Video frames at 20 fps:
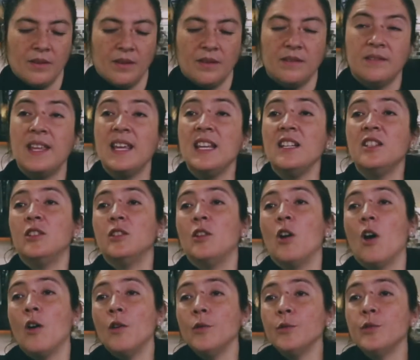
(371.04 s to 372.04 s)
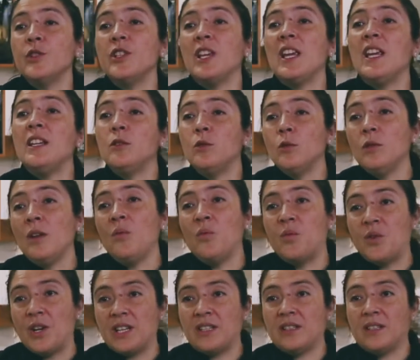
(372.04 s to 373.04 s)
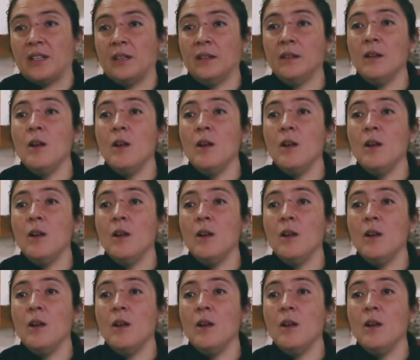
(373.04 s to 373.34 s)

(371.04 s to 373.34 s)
this goes into the freezer